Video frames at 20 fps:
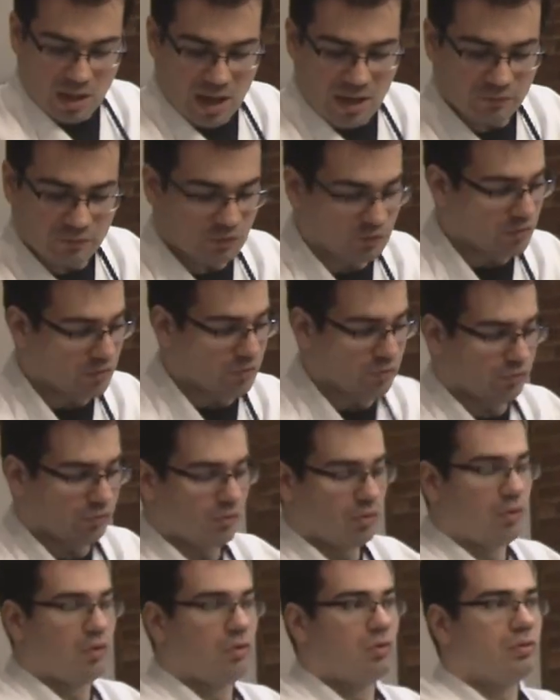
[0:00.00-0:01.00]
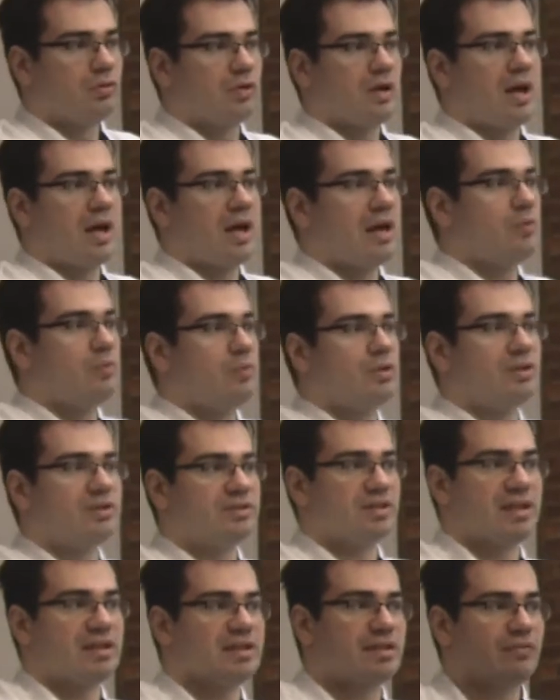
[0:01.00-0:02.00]
After the throw, I will
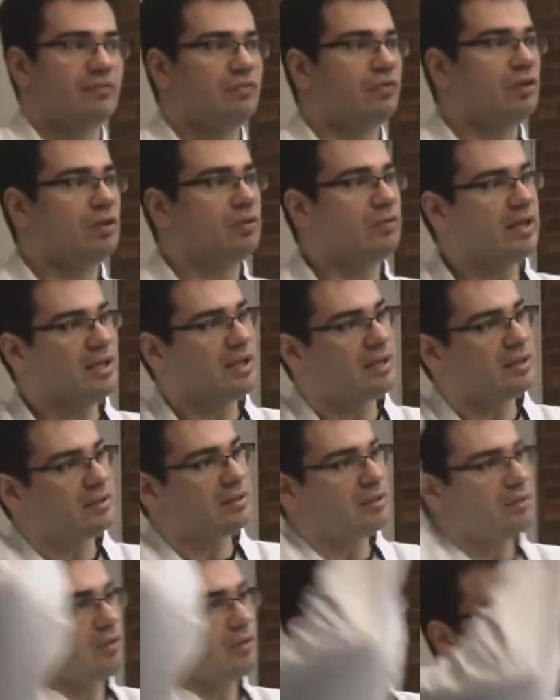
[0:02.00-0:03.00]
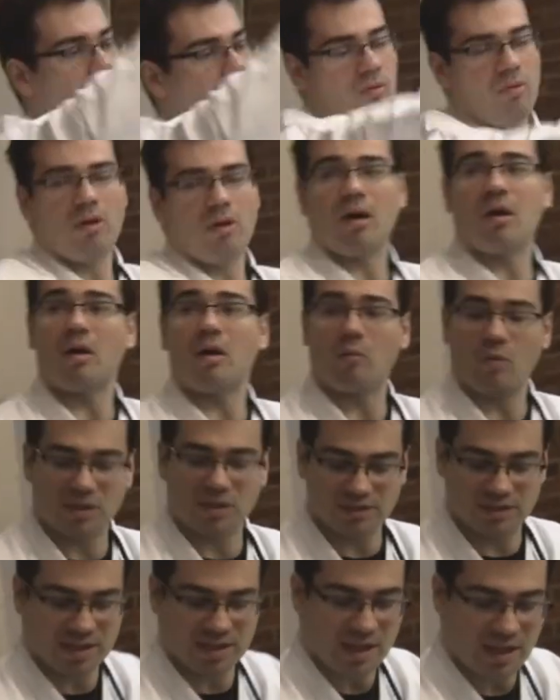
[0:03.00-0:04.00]
take the following, throw
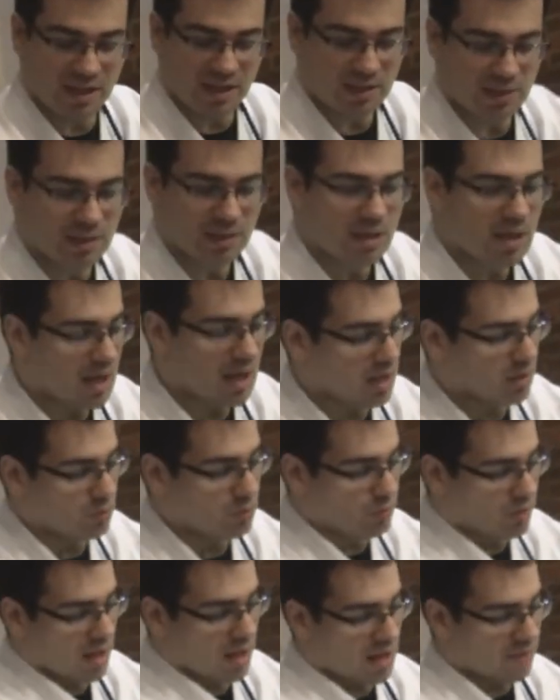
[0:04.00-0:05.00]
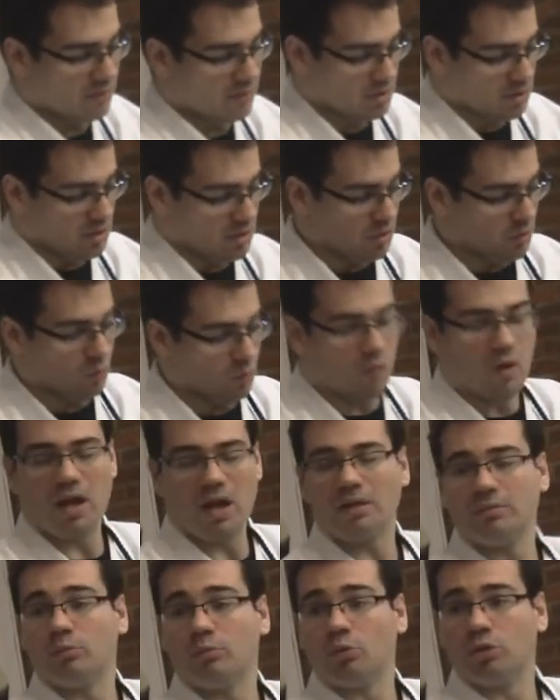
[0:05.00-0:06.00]
once again, and you have
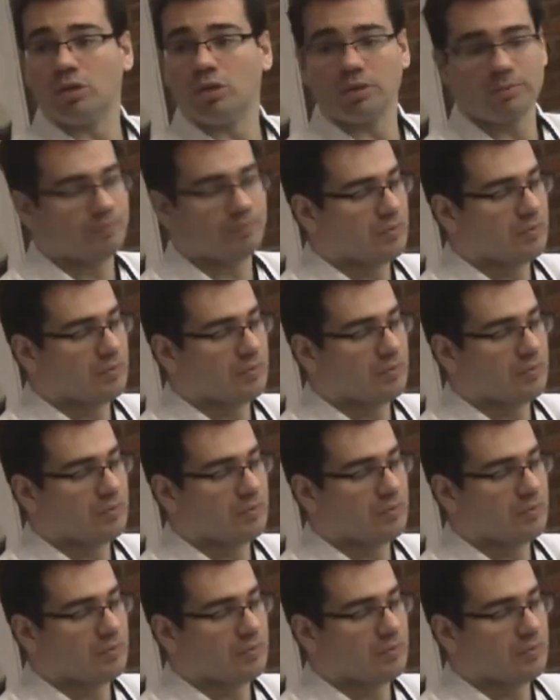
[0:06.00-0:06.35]
one more.